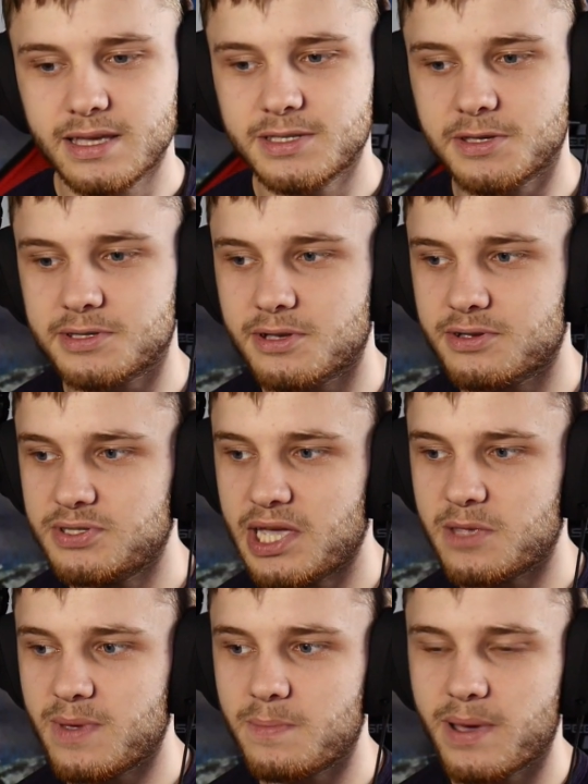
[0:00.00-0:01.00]
So as long as you
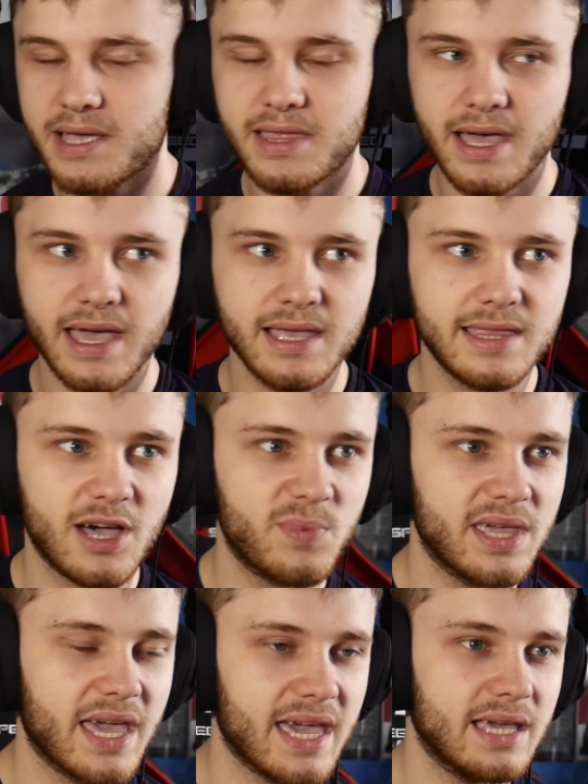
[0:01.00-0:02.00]
get them in by there, that'll
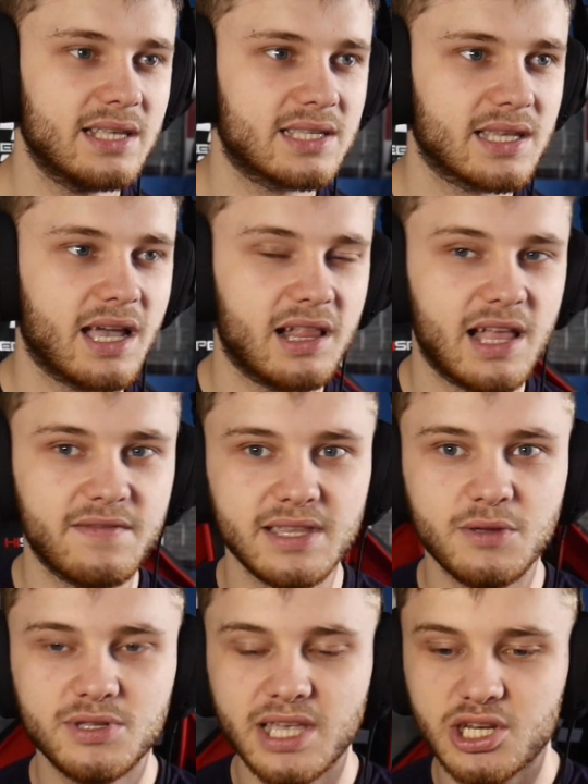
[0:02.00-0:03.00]
be ace. I'll have a
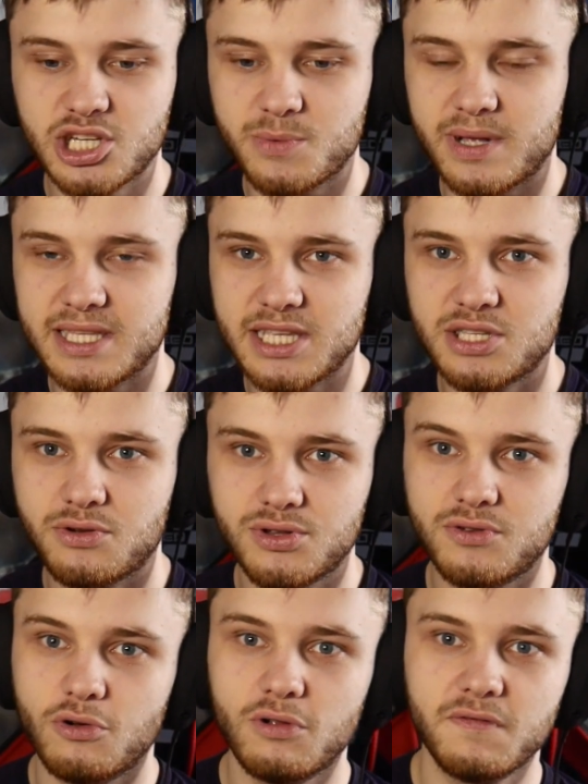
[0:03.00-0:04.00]
new section in my
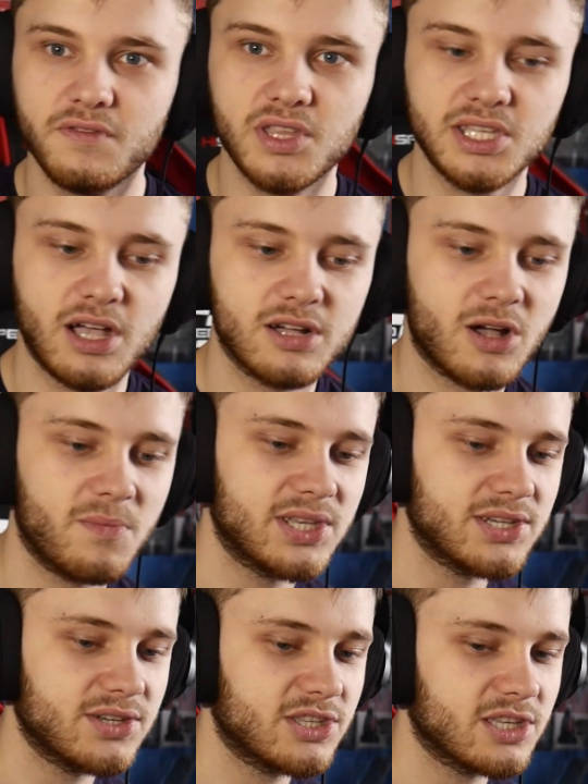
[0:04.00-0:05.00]
Discord all for this art
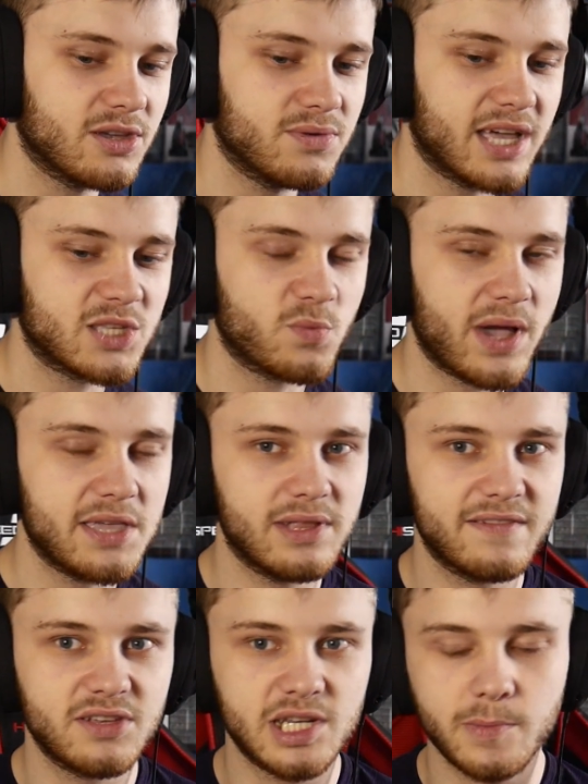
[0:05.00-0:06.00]
competition, so that's where you'll
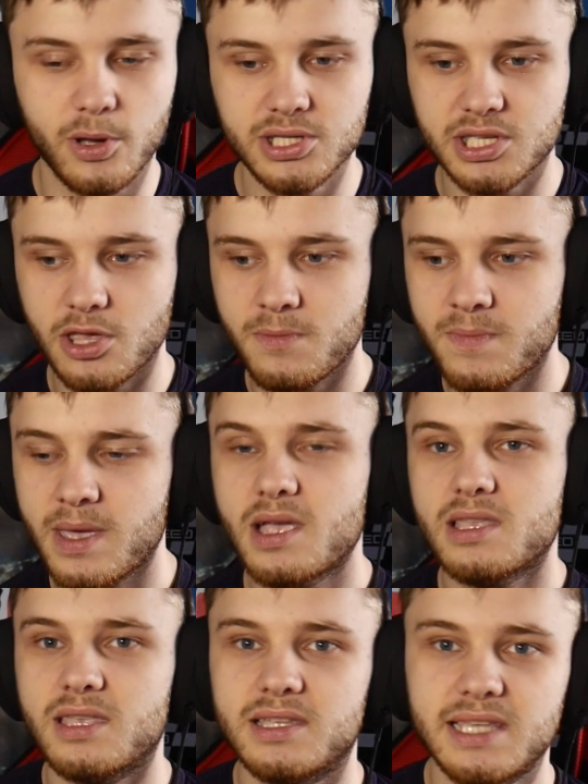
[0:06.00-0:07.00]
have to deposit them.
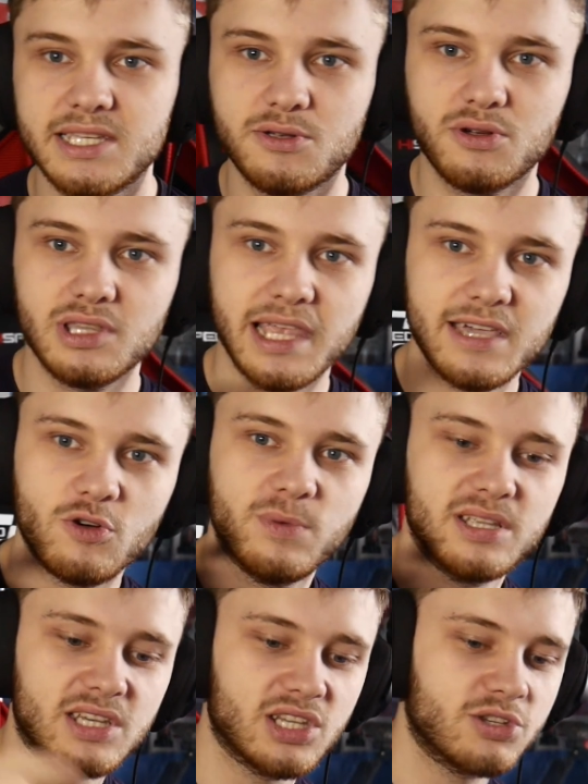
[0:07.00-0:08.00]
The Discord link will
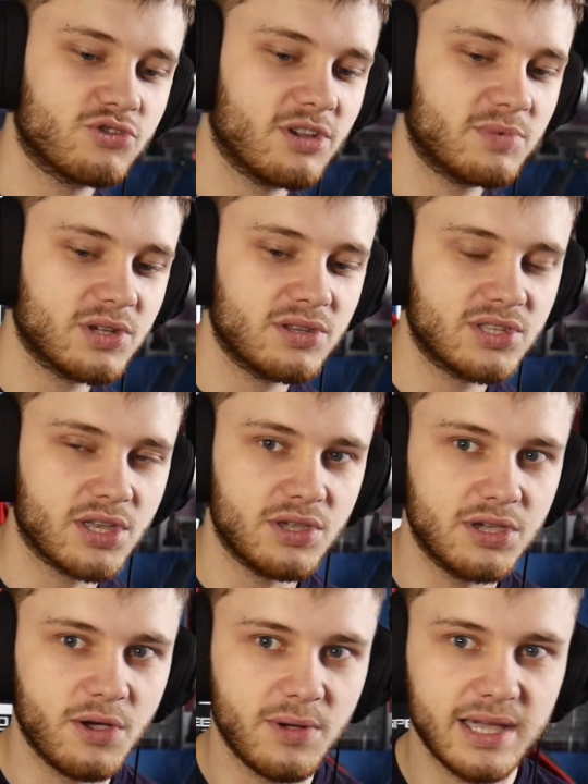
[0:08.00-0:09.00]
be in the description, so you
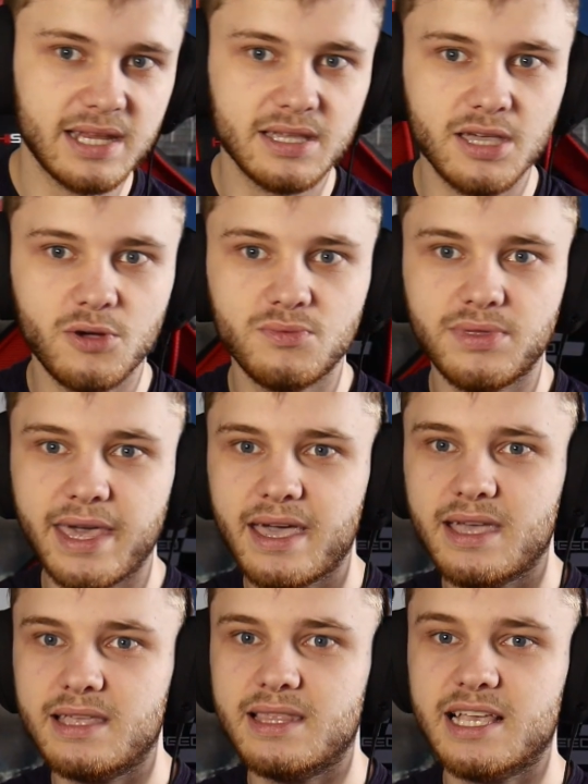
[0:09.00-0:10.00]
can go ahead and go
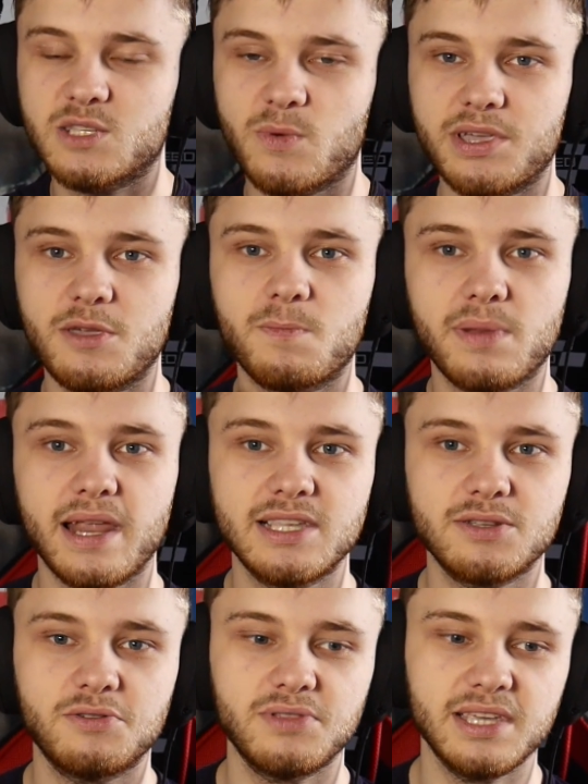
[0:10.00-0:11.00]
there, and that's where you
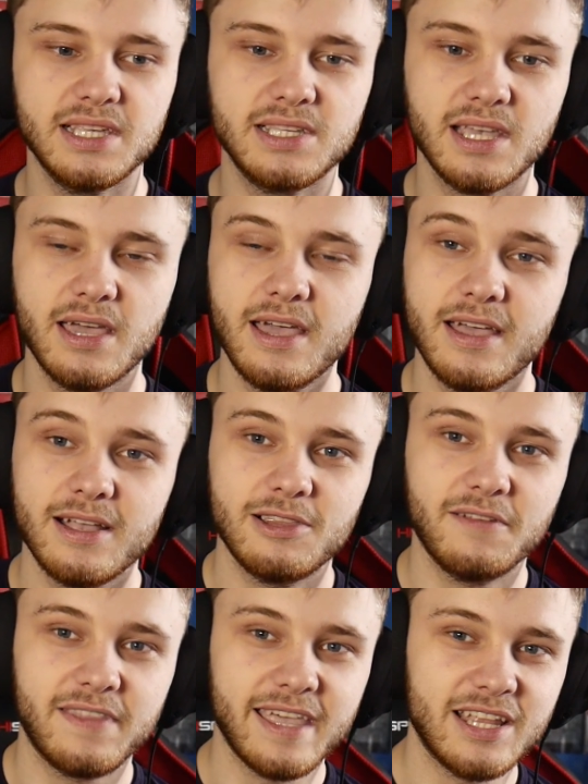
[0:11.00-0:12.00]
place all these
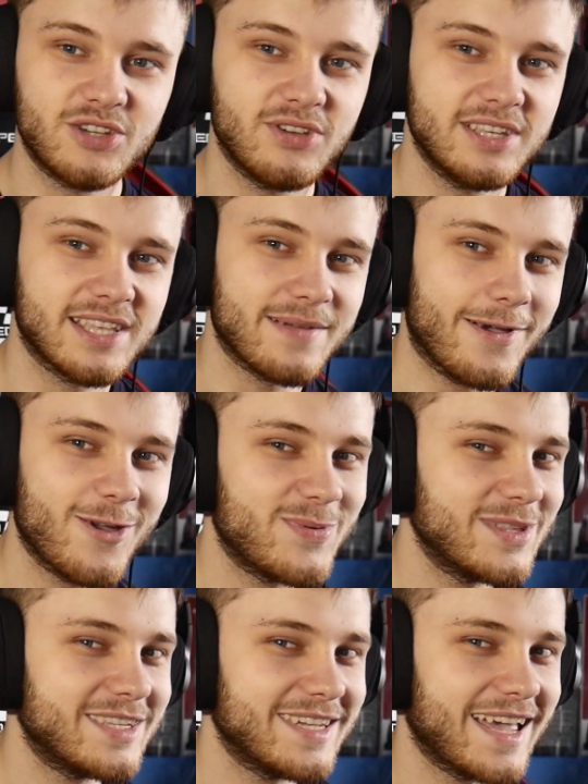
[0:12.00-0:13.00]
lovely entries that I'm
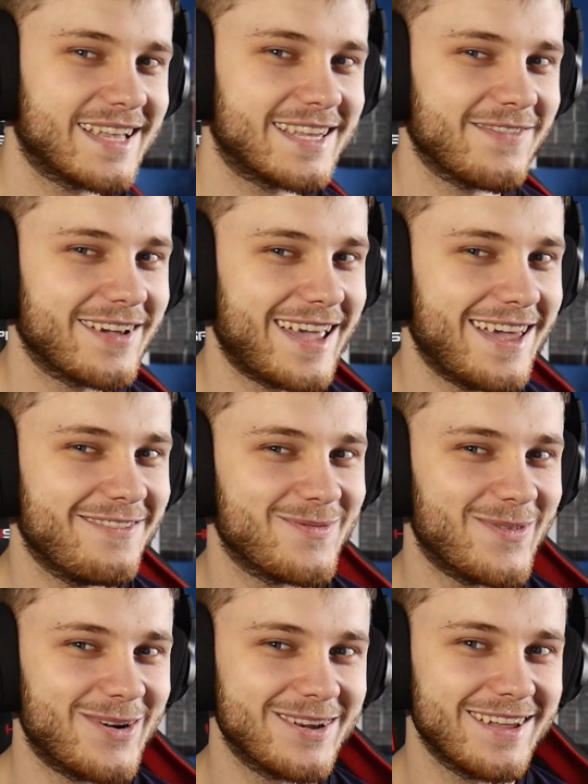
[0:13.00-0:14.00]
hoping to get if I get even
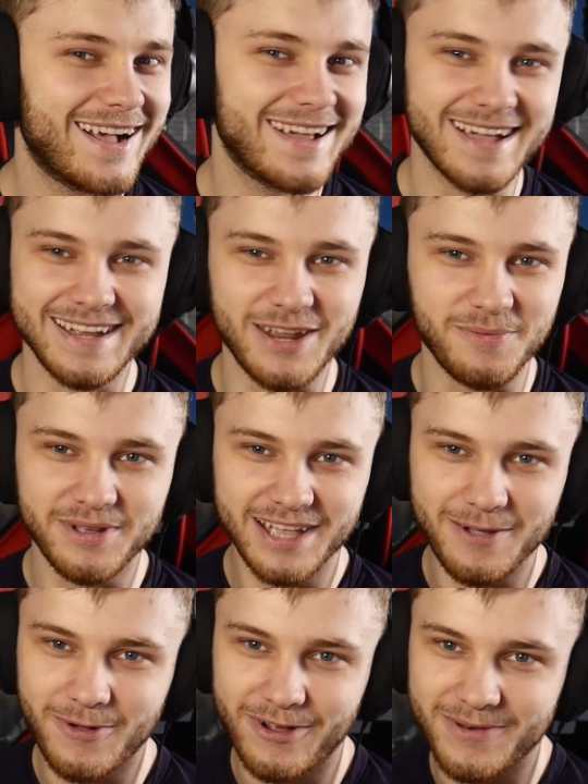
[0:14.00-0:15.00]
one. I, am not going to
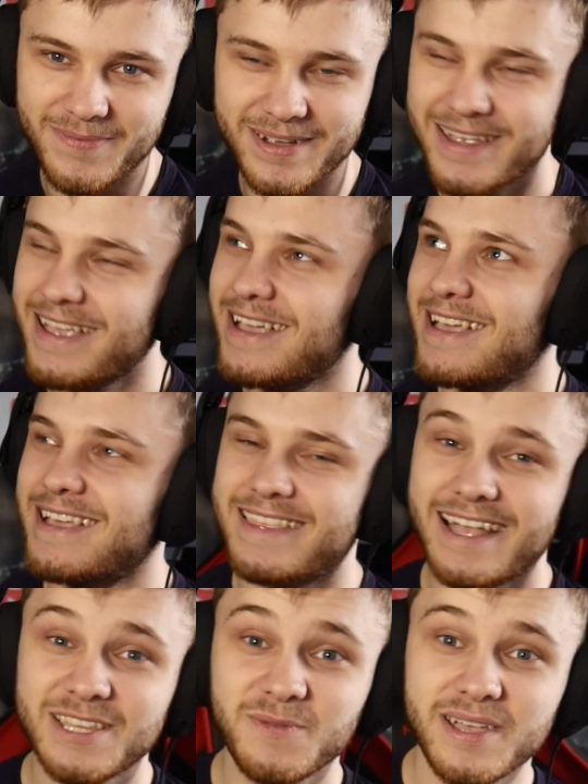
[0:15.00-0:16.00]
get one, but
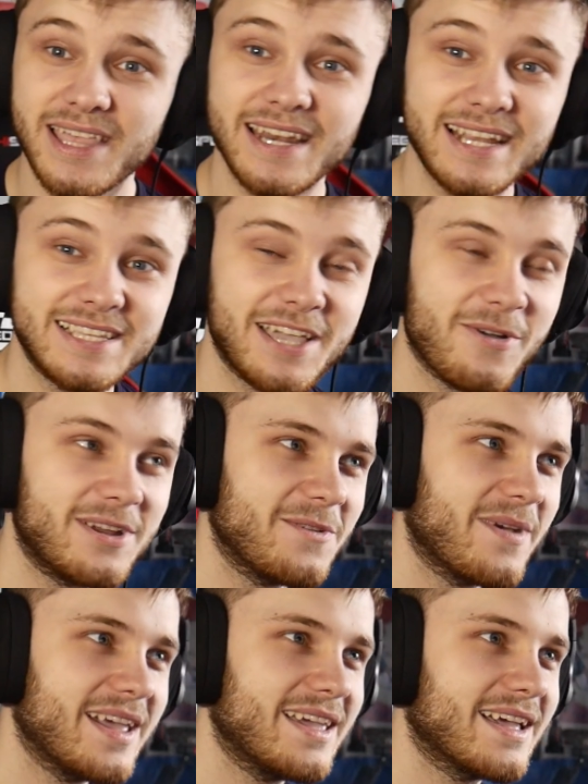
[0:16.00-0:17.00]
that's where they need to go
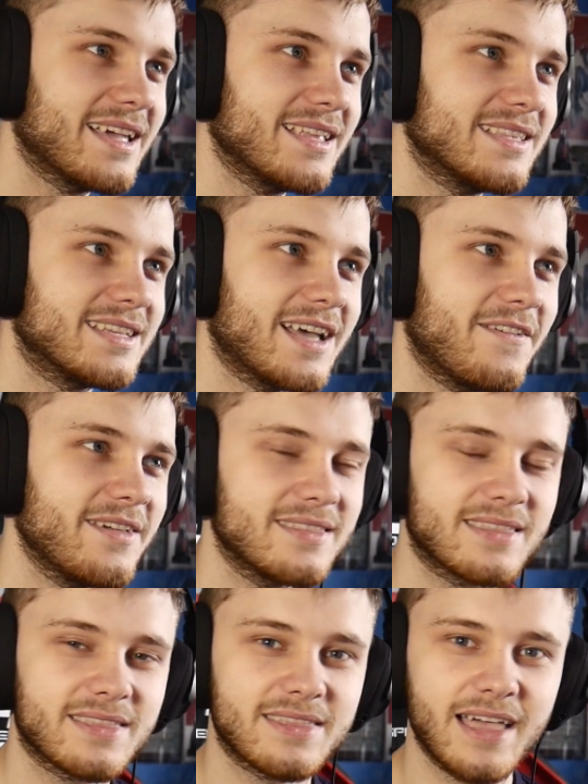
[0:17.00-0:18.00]
anyway. And I think
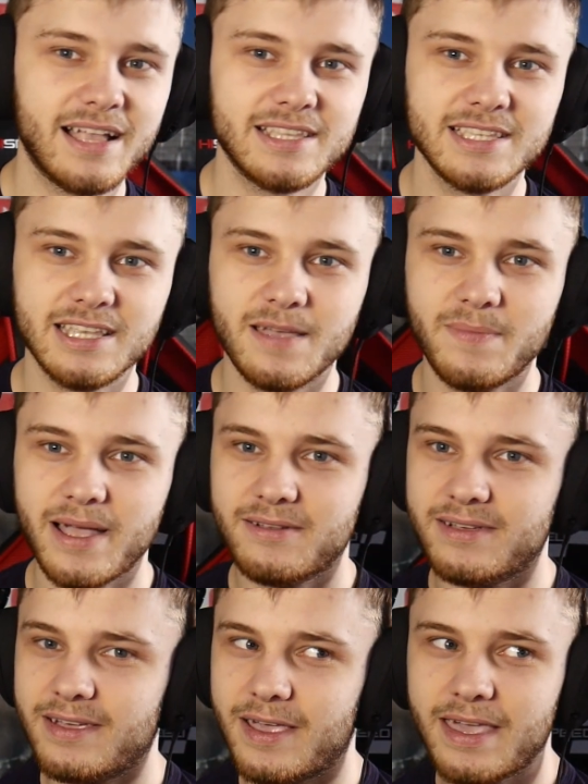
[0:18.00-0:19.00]
that's
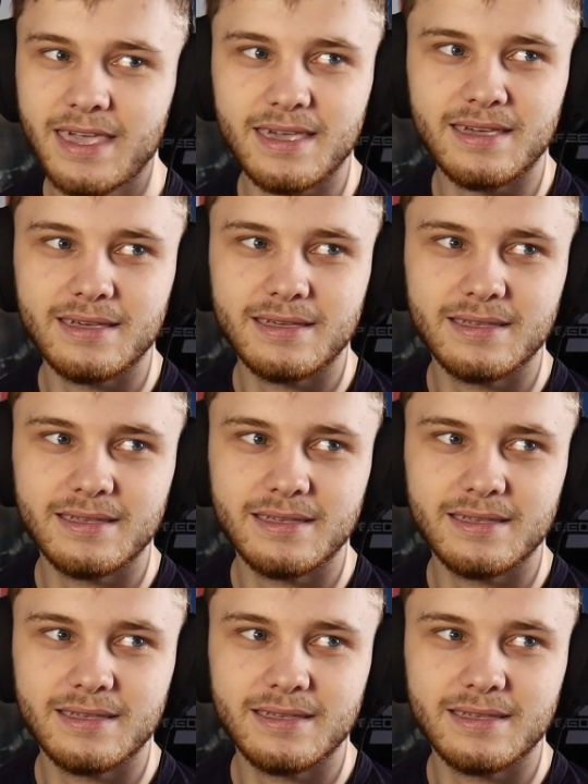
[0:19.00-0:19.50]
about it.